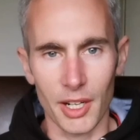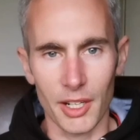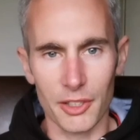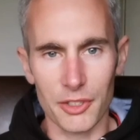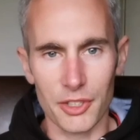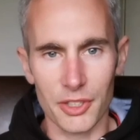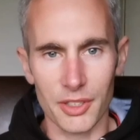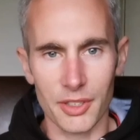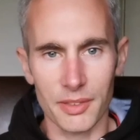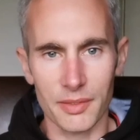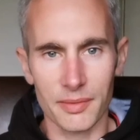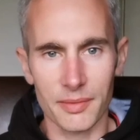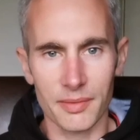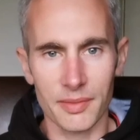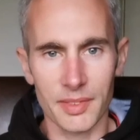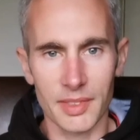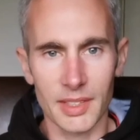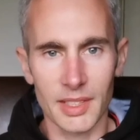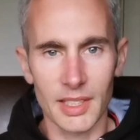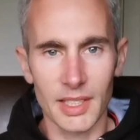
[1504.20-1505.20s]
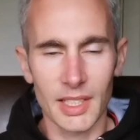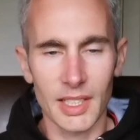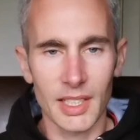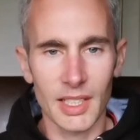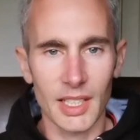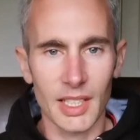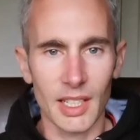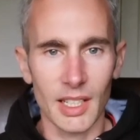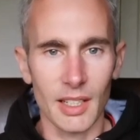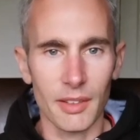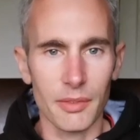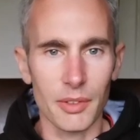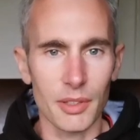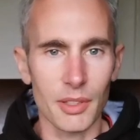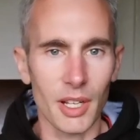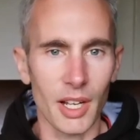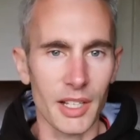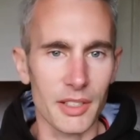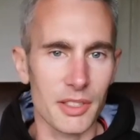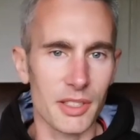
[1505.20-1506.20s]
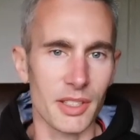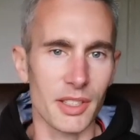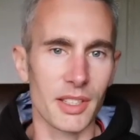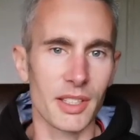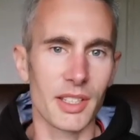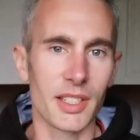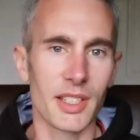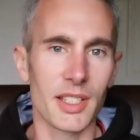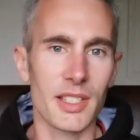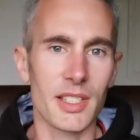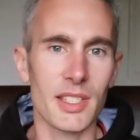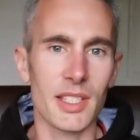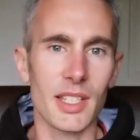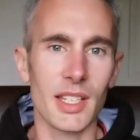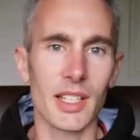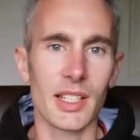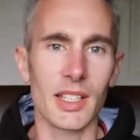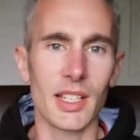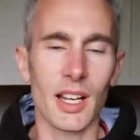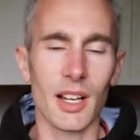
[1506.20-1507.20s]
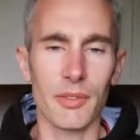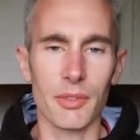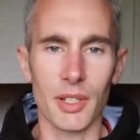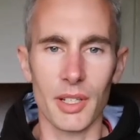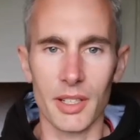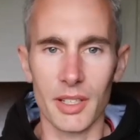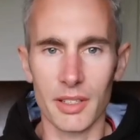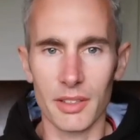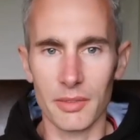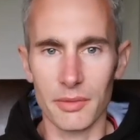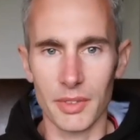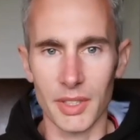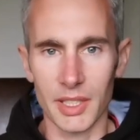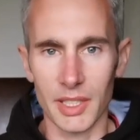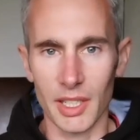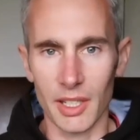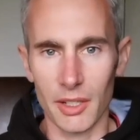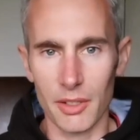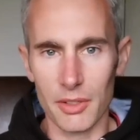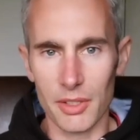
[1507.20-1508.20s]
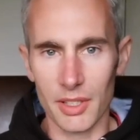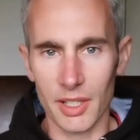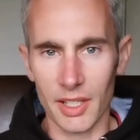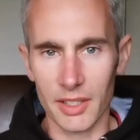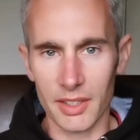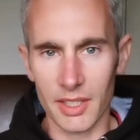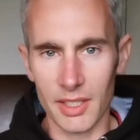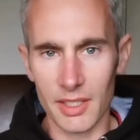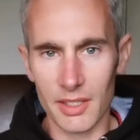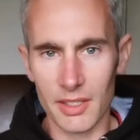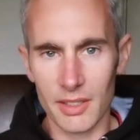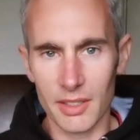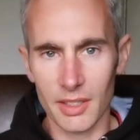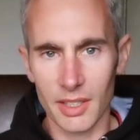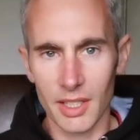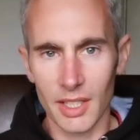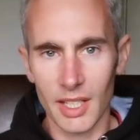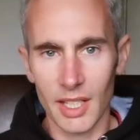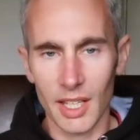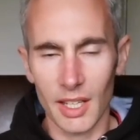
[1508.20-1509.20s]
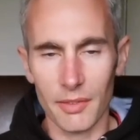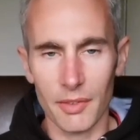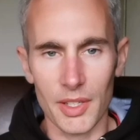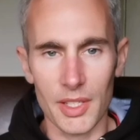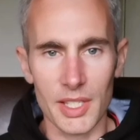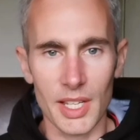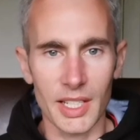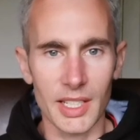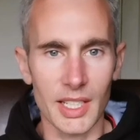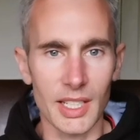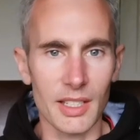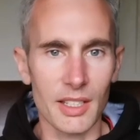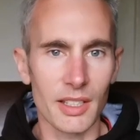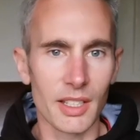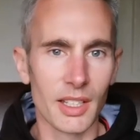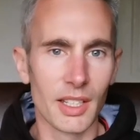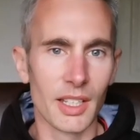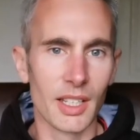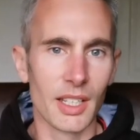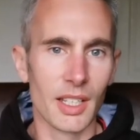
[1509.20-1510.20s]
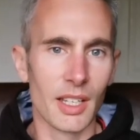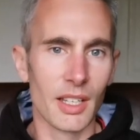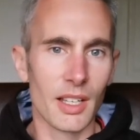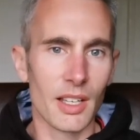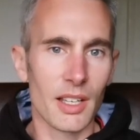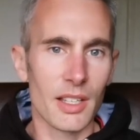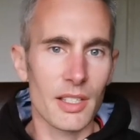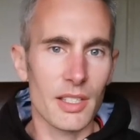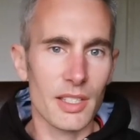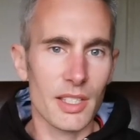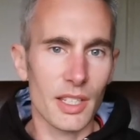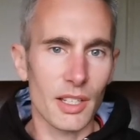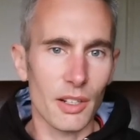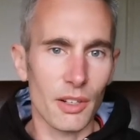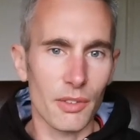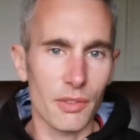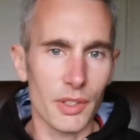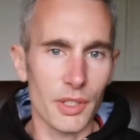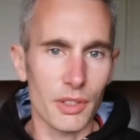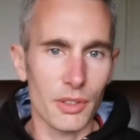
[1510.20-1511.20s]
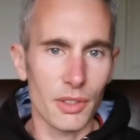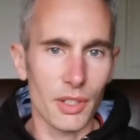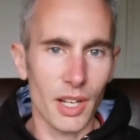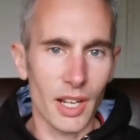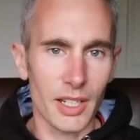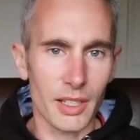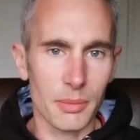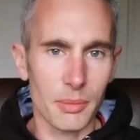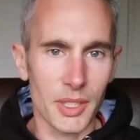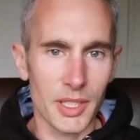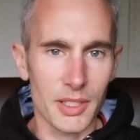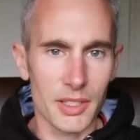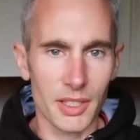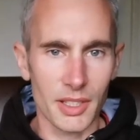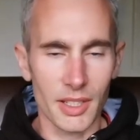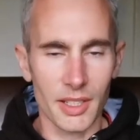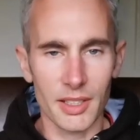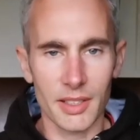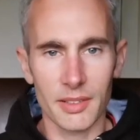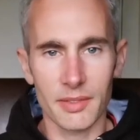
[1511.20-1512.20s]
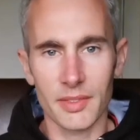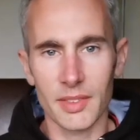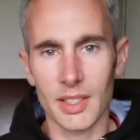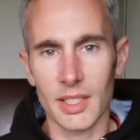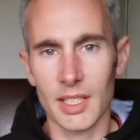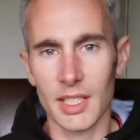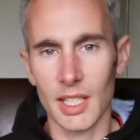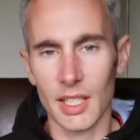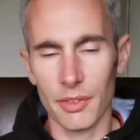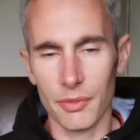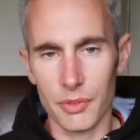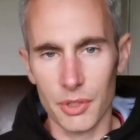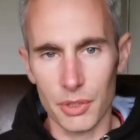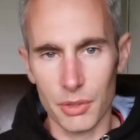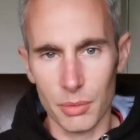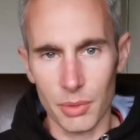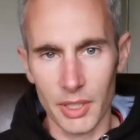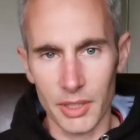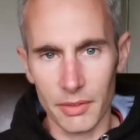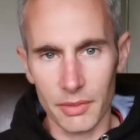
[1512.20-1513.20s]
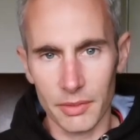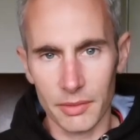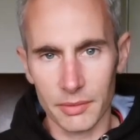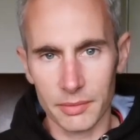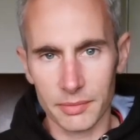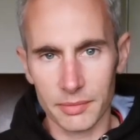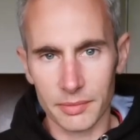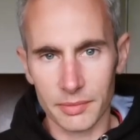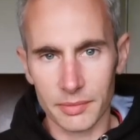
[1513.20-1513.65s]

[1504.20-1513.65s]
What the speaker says: Berkshire. If you'd like to see any other videos like this, if there's any skill that you'd like me to gift you with,